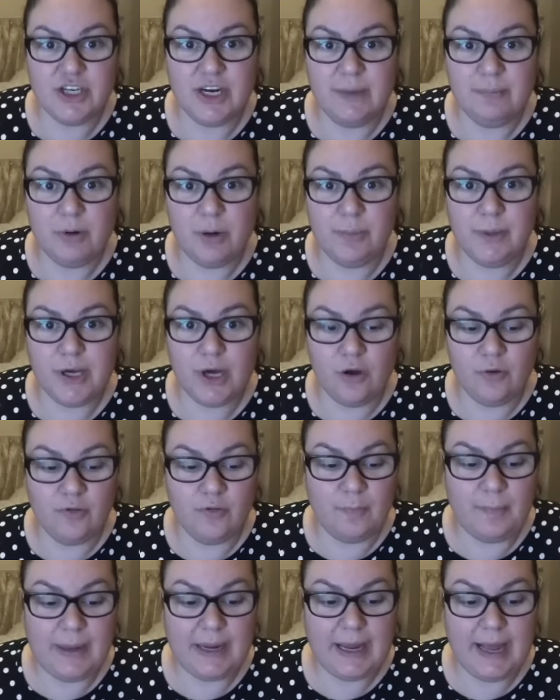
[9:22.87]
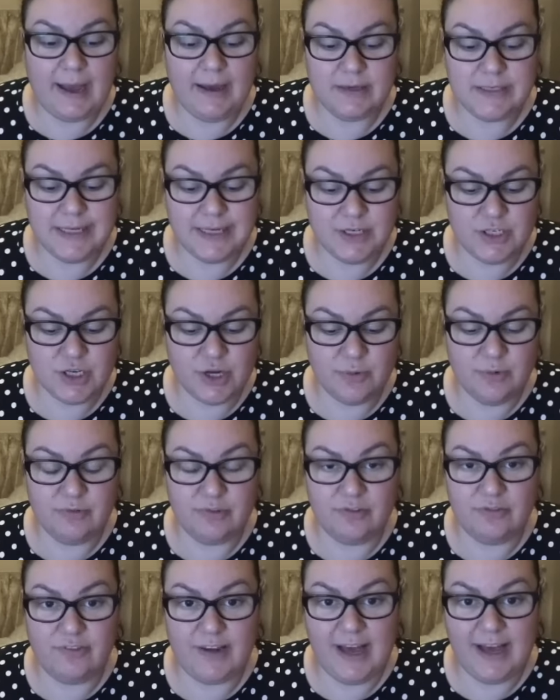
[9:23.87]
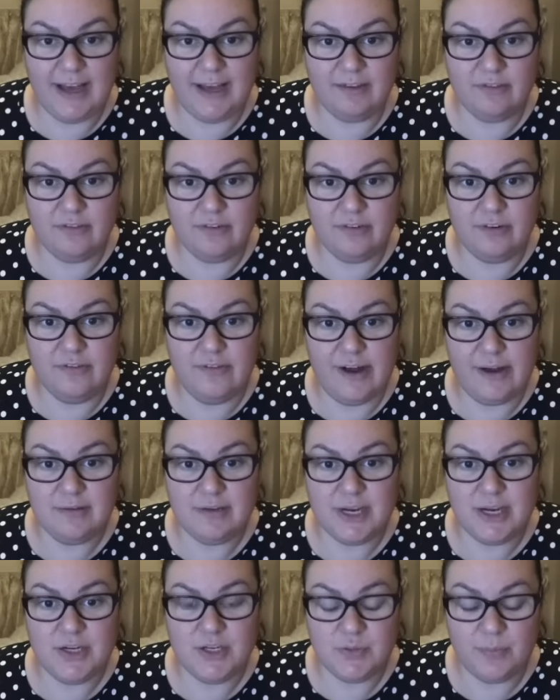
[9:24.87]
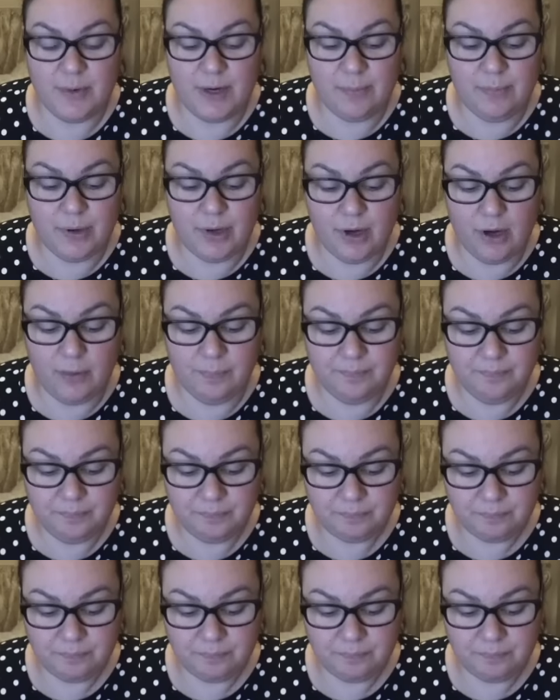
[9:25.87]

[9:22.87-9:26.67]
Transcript: I'd probably go with bigger. I tend to go with a flathead for a foundation when I put it on.